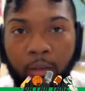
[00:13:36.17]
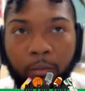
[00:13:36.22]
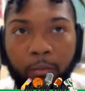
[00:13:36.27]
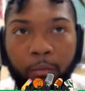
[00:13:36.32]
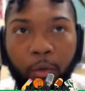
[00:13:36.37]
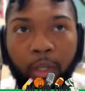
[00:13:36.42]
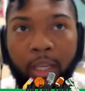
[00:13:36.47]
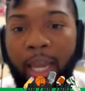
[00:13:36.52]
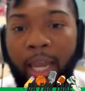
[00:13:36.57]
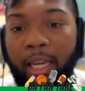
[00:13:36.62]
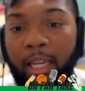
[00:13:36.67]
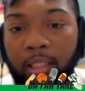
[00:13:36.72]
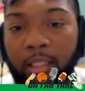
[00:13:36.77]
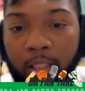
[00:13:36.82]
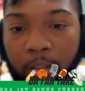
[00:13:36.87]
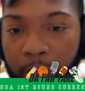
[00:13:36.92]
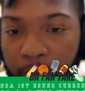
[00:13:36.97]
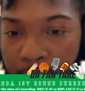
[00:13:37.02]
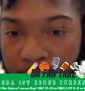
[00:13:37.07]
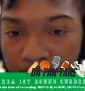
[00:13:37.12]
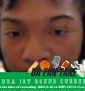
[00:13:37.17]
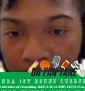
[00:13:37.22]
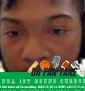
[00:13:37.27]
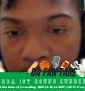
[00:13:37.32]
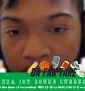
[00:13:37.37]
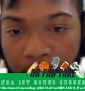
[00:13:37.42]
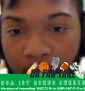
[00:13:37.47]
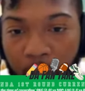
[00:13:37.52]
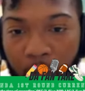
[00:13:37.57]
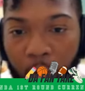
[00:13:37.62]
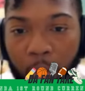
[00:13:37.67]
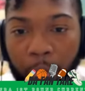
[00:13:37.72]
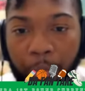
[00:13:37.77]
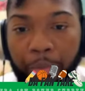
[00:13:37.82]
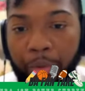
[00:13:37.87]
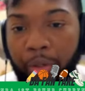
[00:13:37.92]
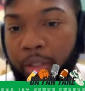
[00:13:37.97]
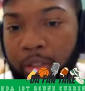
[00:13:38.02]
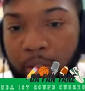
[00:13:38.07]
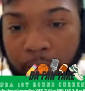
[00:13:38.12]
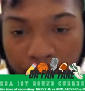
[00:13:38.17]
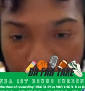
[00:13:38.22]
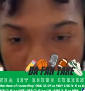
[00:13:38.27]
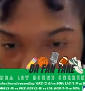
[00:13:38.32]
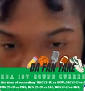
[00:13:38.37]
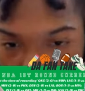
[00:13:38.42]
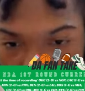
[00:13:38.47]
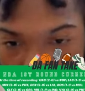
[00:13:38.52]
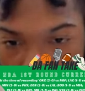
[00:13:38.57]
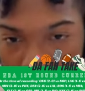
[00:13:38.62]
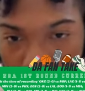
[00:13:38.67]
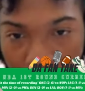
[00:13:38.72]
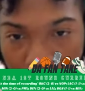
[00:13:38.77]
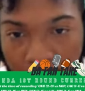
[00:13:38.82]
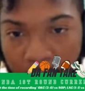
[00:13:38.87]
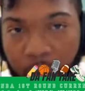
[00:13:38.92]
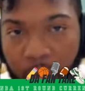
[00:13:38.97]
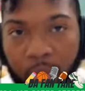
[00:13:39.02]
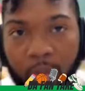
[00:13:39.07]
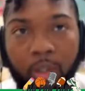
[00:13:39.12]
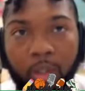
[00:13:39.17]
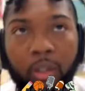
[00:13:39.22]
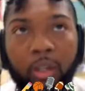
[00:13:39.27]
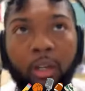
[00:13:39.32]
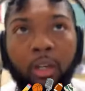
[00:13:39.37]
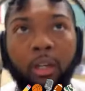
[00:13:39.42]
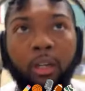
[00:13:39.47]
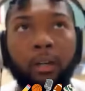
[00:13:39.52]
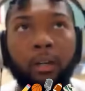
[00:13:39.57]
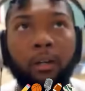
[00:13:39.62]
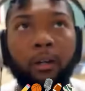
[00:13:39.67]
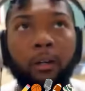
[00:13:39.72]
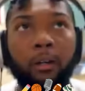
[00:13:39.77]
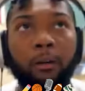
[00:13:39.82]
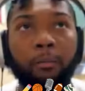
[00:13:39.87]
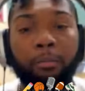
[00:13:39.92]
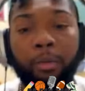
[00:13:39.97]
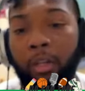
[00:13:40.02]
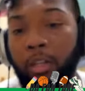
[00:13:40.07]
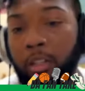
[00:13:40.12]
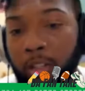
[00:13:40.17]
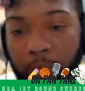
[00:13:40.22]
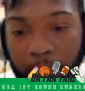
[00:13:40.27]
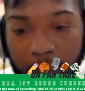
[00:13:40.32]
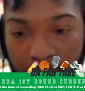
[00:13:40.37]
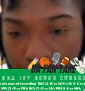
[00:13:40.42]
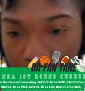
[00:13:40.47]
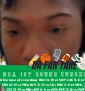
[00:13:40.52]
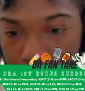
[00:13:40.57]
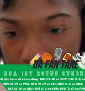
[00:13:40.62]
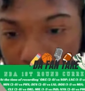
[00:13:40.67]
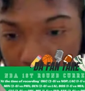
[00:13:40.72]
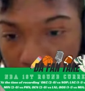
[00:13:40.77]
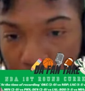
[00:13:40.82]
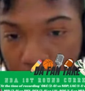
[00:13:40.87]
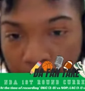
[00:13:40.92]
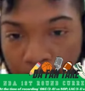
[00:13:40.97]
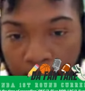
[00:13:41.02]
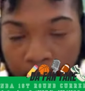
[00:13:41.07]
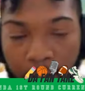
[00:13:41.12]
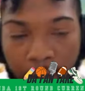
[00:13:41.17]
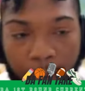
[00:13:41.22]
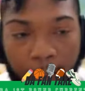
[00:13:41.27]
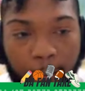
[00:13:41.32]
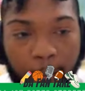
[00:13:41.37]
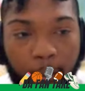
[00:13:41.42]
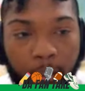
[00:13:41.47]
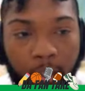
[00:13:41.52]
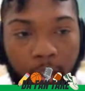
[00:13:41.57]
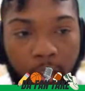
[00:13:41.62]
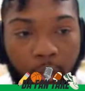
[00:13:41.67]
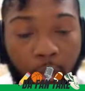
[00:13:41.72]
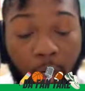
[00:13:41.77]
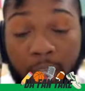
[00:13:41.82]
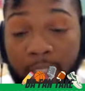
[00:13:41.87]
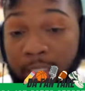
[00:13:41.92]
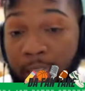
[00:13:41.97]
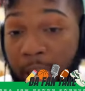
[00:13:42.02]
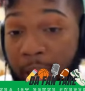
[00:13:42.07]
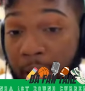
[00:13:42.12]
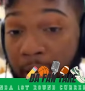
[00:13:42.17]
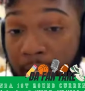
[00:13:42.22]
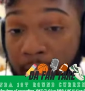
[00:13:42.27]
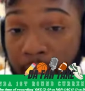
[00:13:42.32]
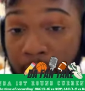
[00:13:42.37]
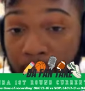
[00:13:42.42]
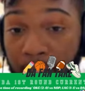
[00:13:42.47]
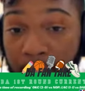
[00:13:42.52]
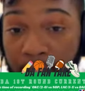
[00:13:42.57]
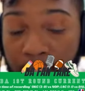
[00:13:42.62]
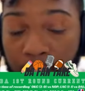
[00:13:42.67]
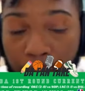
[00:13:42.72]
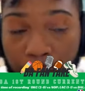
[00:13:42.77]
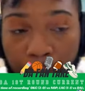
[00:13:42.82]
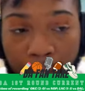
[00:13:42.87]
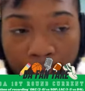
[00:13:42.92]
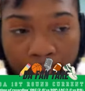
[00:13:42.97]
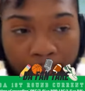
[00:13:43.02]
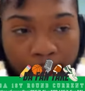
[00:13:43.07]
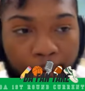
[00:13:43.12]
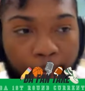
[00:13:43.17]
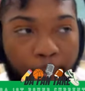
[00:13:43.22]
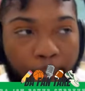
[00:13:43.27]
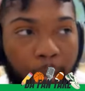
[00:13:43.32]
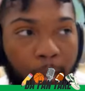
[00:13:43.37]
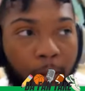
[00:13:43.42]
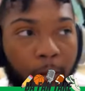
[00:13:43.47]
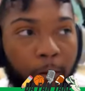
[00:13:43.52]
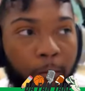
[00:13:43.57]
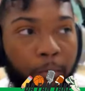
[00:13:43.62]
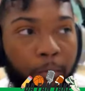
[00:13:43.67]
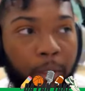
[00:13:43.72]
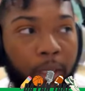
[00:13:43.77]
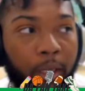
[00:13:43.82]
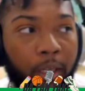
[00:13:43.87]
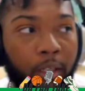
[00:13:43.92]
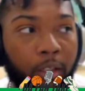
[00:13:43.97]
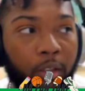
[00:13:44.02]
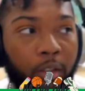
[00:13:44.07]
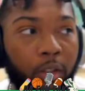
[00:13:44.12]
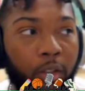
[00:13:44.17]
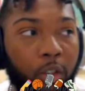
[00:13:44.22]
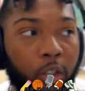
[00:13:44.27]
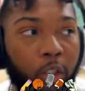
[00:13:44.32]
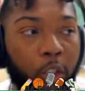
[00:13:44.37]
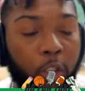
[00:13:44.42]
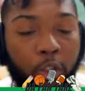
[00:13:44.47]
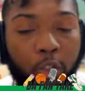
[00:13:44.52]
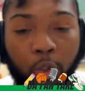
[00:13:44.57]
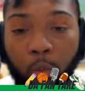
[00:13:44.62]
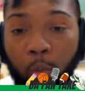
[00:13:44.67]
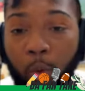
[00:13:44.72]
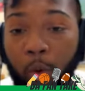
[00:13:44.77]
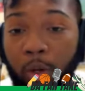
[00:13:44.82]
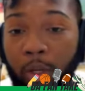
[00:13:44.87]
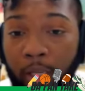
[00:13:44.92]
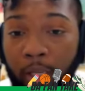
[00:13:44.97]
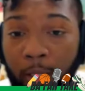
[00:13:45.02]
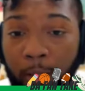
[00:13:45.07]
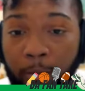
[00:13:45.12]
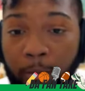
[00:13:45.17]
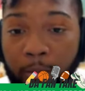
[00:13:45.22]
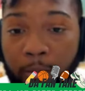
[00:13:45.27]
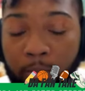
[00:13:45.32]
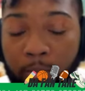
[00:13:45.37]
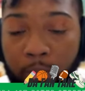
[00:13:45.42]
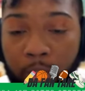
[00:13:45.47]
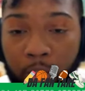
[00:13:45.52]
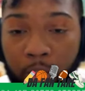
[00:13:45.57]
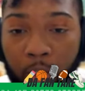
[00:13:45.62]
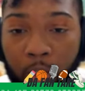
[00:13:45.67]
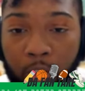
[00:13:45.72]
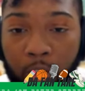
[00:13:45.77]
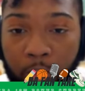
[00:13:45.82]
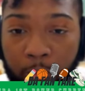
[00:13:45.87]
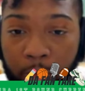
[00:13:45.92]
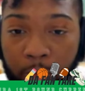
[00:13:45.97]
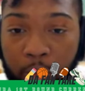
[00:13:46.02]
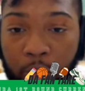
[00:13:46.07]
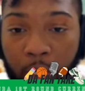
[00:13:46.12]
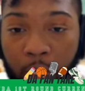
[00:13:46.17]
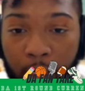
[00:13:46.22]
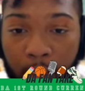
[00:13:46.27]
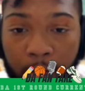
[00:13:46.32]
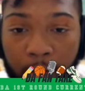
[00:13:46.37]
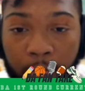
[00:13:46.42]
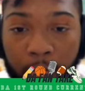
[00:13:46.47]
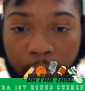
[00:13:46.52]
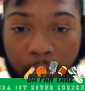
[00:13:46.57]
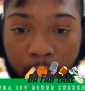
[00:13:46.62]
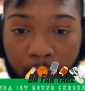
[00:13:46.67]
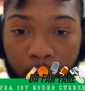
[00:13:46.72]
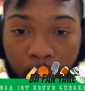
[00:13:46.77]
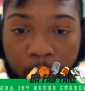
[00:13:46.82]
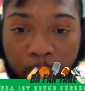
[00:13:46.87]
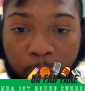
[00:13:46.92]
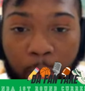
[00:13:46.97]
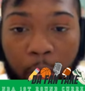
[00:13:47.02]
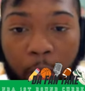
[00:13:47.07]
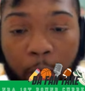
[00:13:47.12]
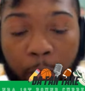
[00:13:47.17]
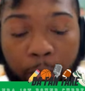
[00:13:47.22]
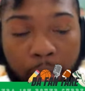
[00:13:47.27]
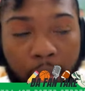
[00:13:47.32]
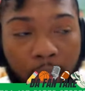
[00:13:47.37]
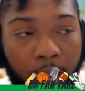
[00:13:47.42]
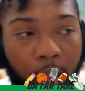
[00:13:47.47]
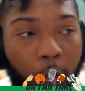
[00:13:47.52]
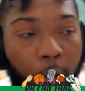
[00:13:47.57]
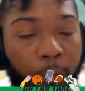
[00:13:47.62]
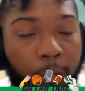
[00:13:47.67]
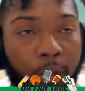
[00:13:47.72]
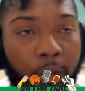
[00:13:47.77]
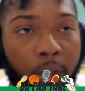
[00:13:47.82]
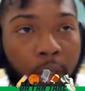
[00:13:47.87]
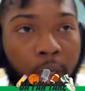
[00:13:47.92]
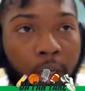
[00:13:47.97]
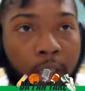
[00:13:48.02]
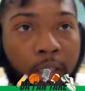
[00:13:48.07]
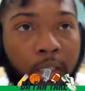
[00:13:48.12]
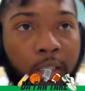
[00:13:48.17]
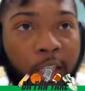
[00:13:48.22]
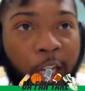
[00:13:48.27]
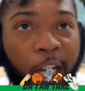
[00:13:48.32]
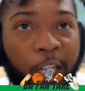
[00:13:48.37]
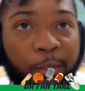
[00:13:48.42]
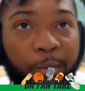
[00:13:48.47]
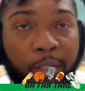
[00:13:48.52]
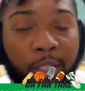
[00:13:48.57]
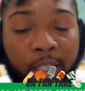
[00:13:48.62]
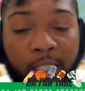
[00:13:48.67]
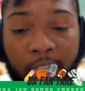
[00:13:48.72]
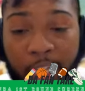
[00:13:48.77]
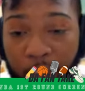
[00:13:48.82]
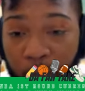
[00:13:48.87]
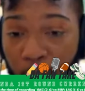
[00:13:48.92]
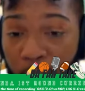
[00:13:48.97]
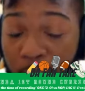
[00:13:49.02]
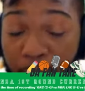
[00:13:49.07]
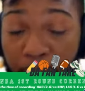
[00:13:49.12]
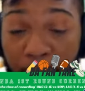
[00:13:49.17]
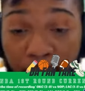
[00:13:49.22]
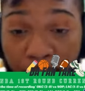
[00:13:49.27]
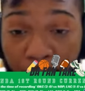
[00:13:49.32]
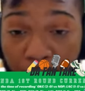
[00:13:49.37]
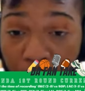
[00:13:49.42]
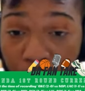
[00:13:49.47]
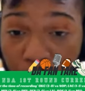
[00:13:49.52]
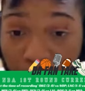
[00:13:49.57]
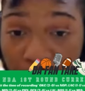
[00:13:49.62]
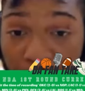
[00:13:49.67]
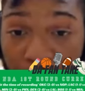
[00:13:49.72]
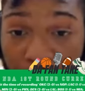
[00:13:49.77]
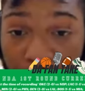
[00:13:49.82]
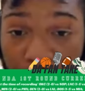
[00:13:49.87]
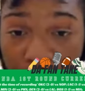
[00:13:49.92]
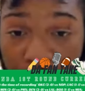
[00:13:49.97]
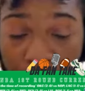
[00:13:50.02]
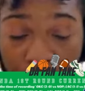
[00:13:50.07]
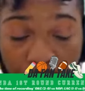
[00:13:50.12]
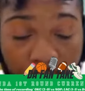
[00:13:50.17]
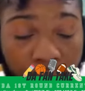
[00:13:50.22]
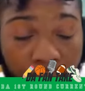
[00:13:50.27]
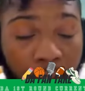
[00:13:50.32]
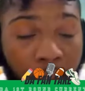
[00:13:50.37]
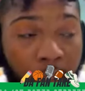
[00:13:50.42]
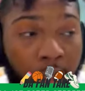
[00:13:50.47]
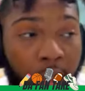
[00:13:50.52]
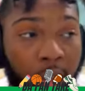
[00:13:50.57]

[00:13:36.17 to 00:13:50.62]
for KD to facilitate or Booker to facilitate or uh, Beal to facilitate. Uh, Grayson Allen does some of that, but you should want him, to, you know, to be trying to you know spot up and get open shots because that's what he's been very great at this year.